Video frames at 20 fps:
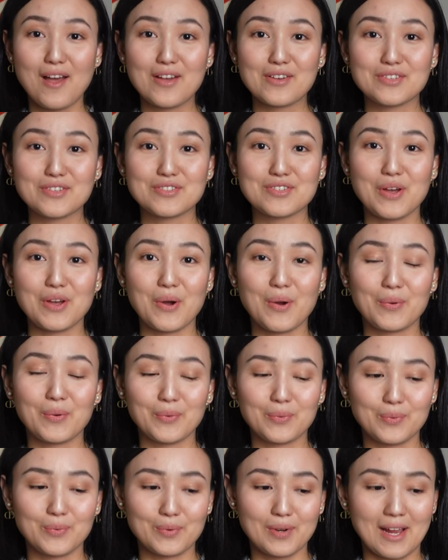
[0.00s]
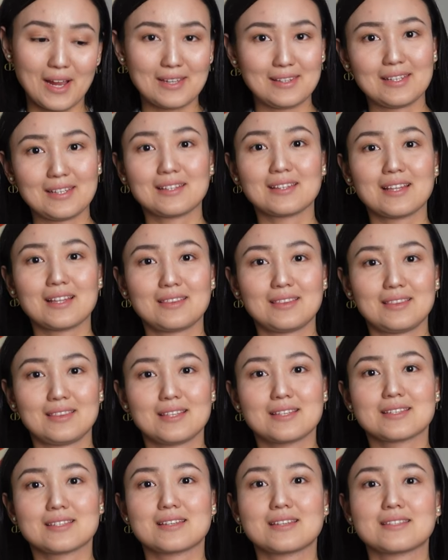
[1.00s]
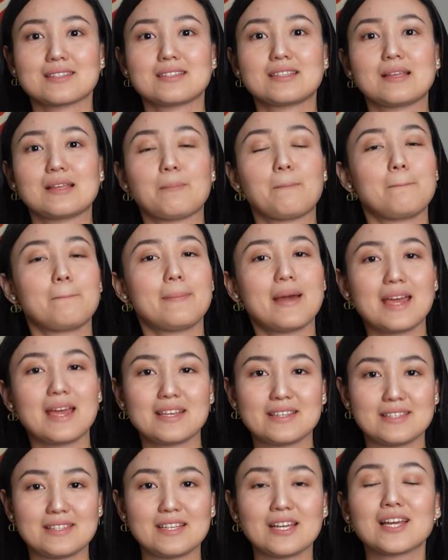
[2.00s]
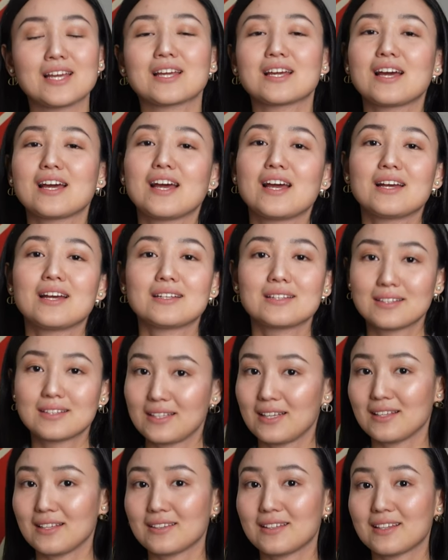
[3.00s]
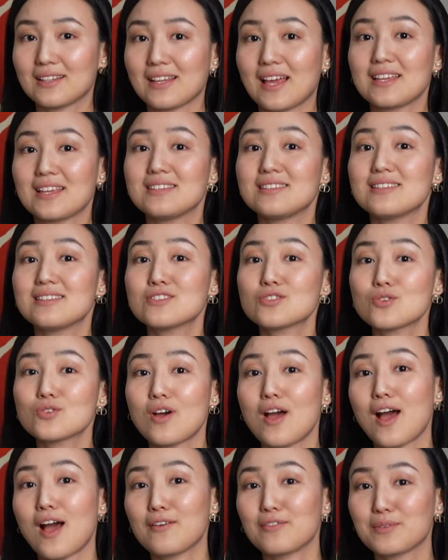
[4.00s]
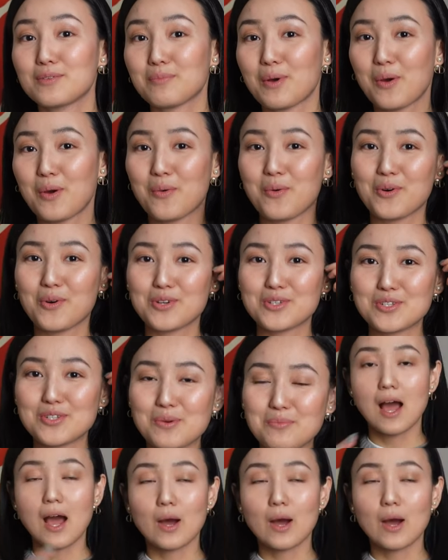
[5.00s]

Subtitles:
so I think that this is the basic thing that I need to have in my wardrobe.